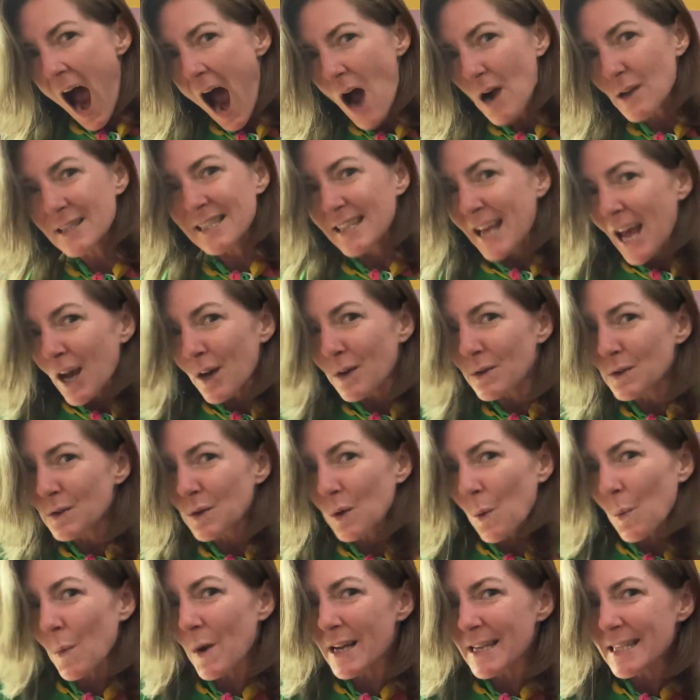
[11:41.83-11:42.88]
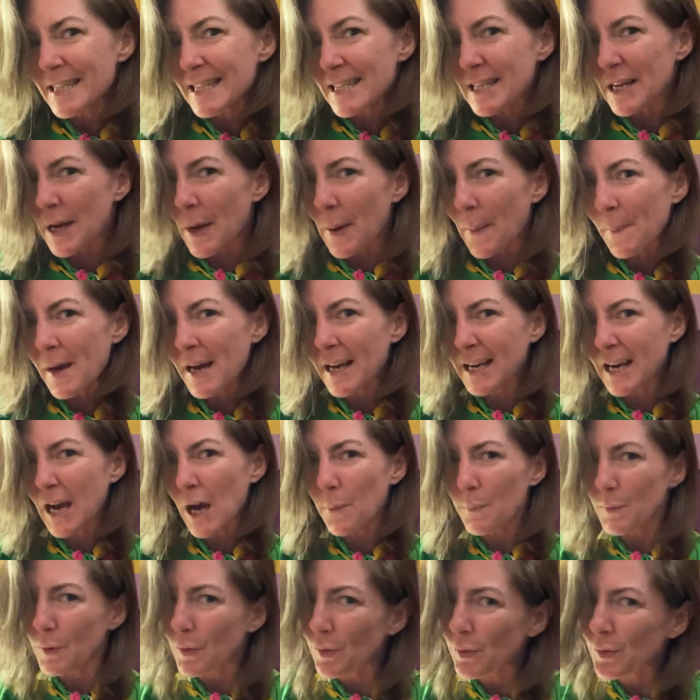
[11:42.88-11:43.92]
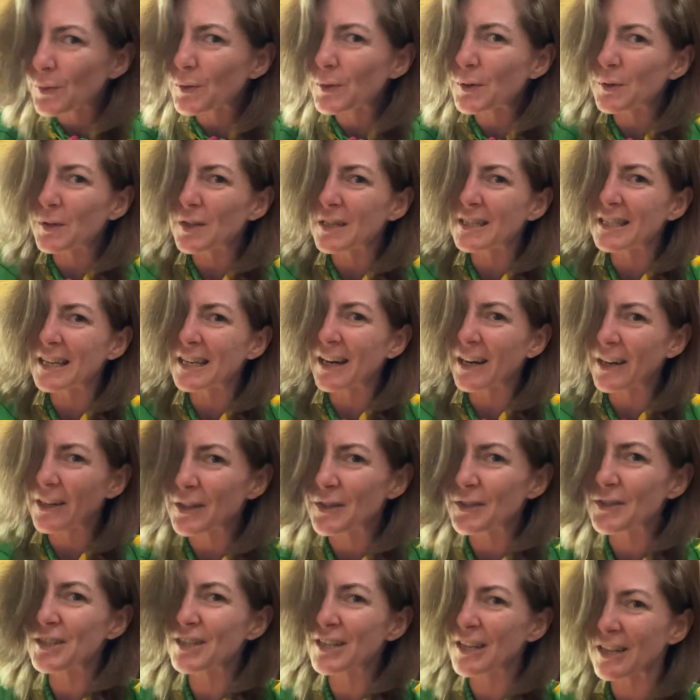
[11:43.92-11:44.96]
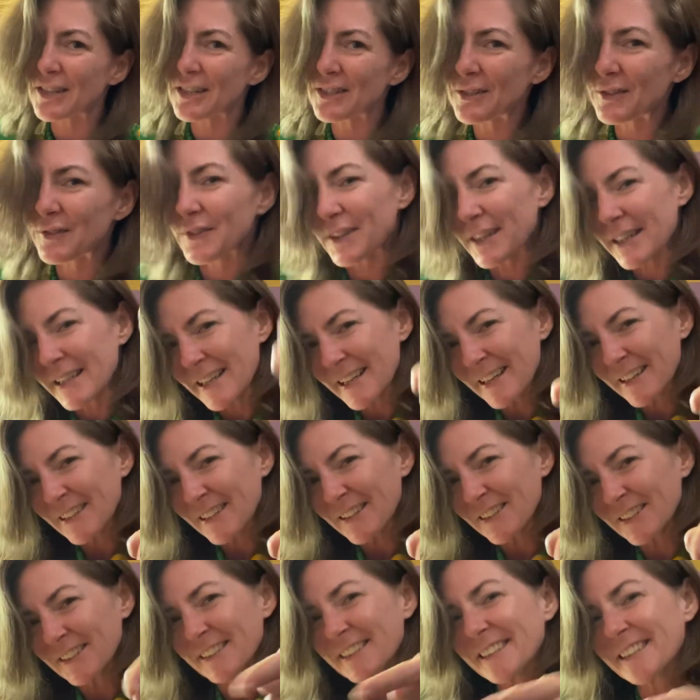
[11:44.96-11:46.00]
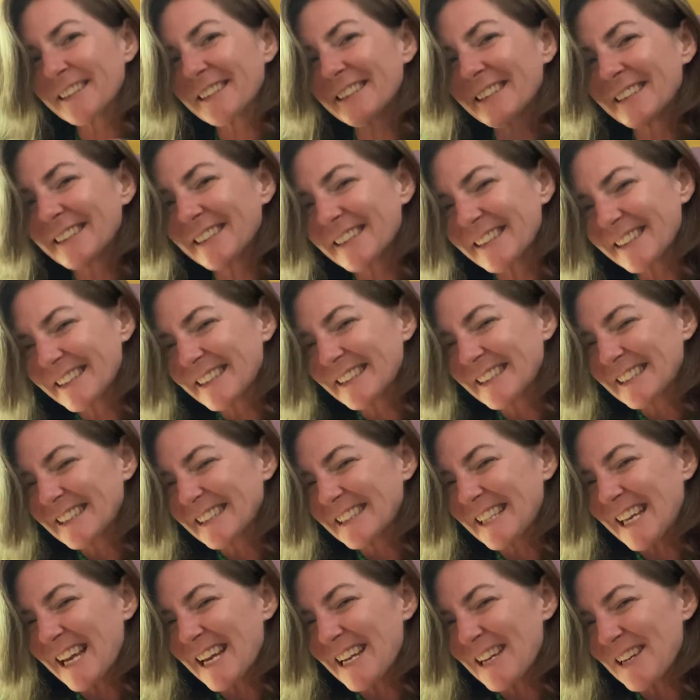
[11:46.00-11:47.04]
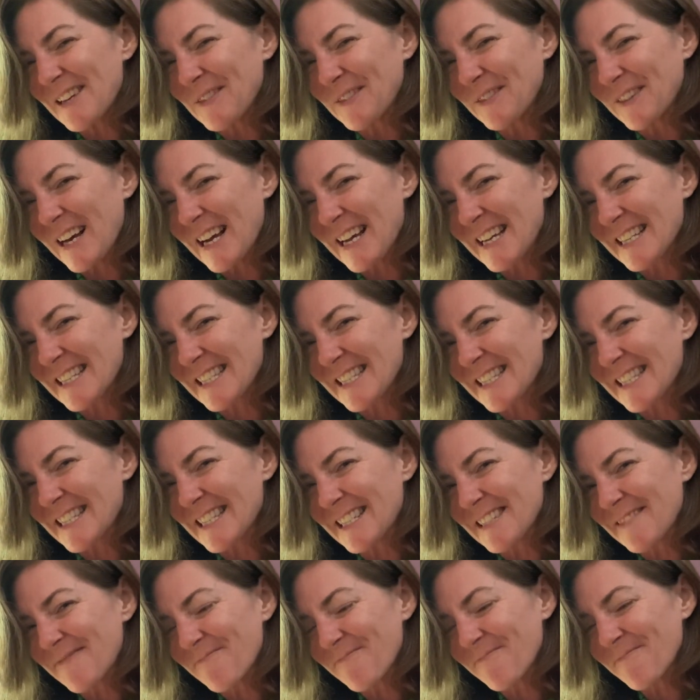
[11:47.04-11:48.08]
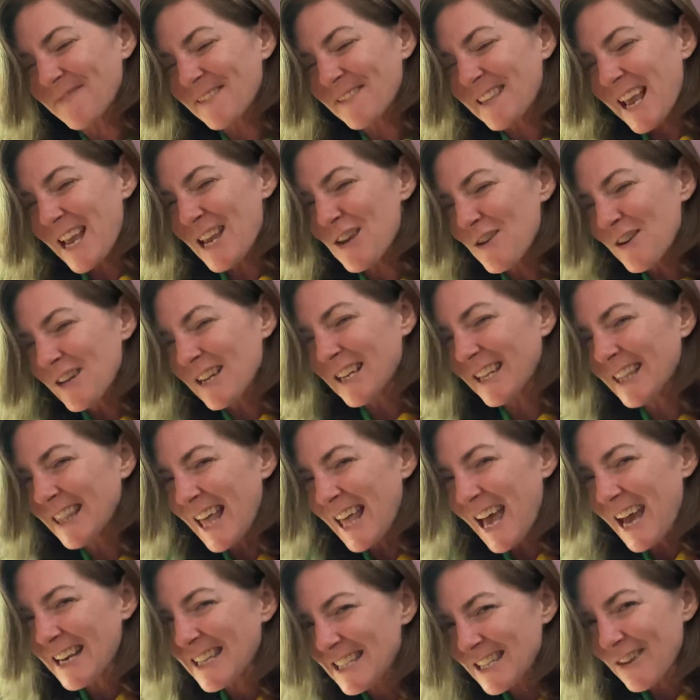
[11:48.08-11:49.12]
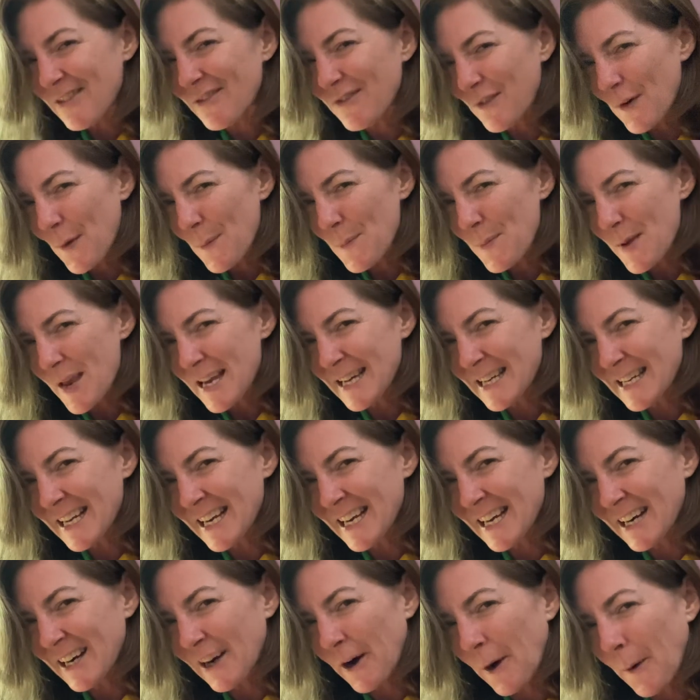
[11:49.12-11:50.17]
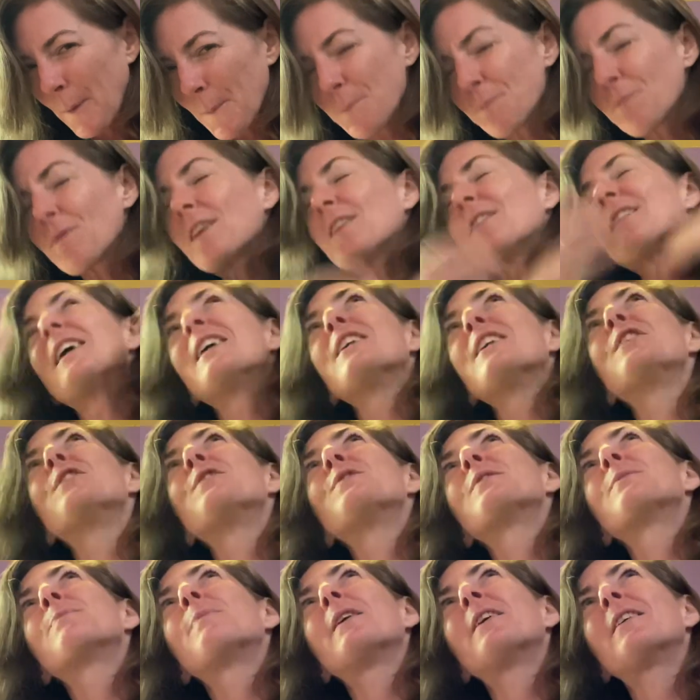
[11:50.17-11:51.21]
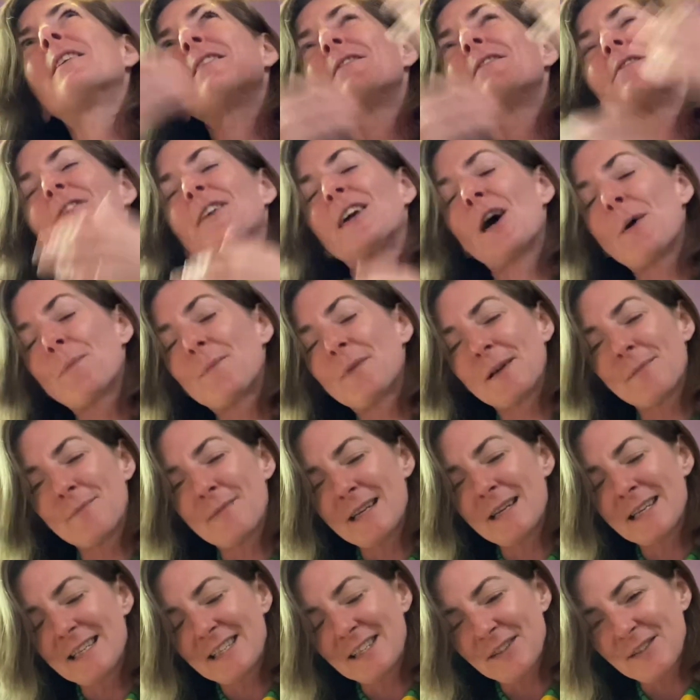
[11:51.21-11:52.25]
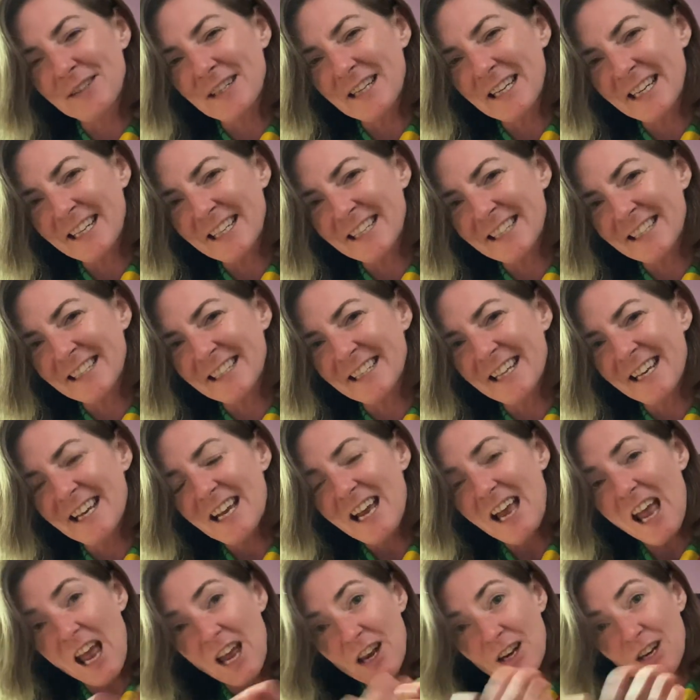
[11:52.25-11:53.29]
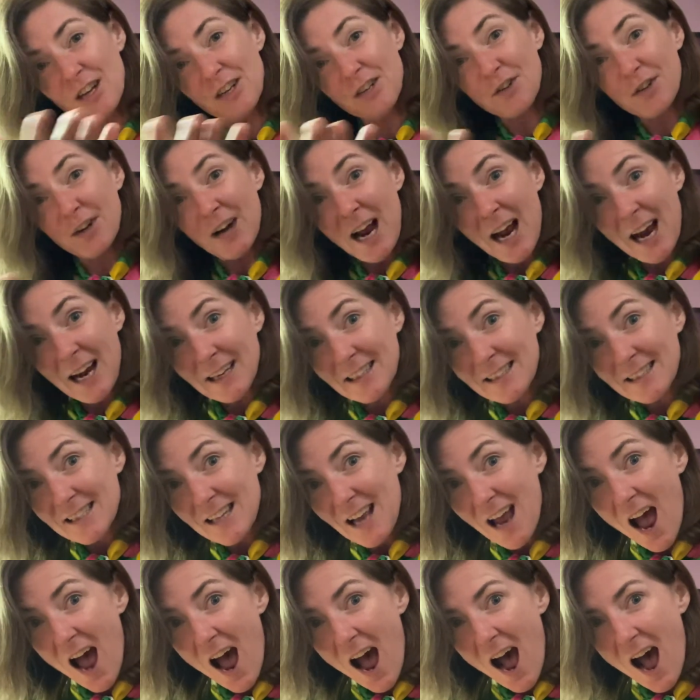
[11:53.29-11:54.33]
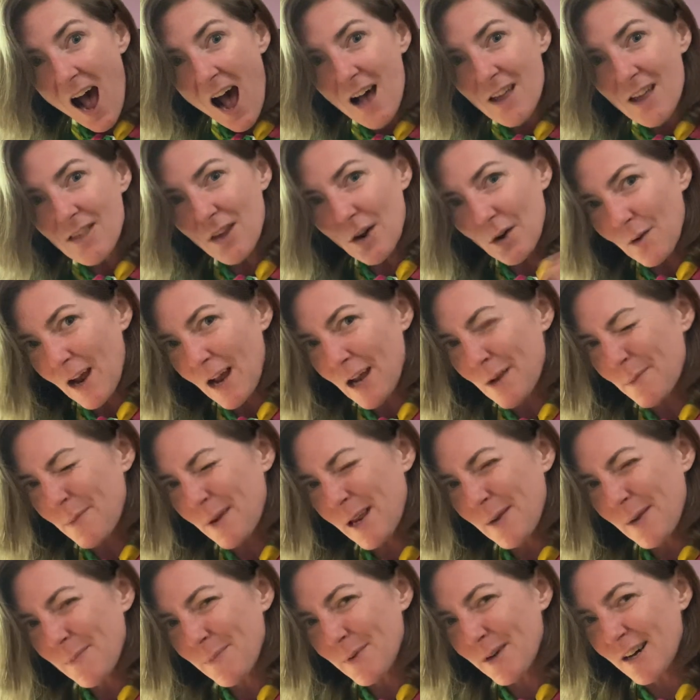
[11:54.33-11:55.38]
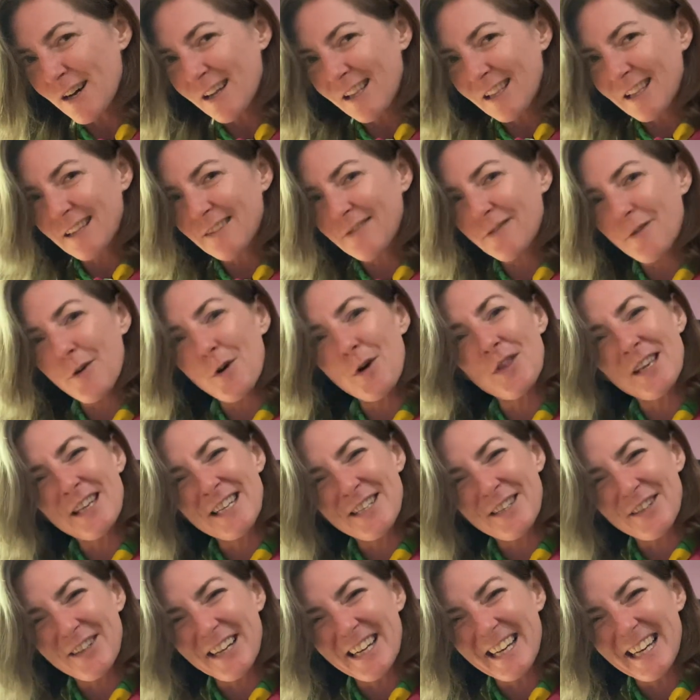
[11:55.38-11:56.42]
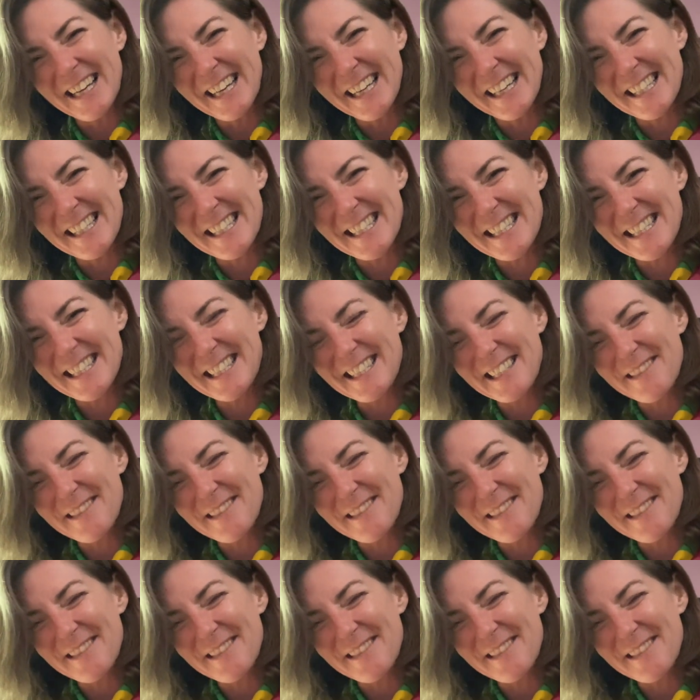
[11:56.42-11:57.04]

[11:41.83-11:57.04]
sound wisdom coming through the tarot just for you. Thank you, friends. Thank you, collective, for being here. Thank you, spirit, for helping me tune in and attract the right people for these readings.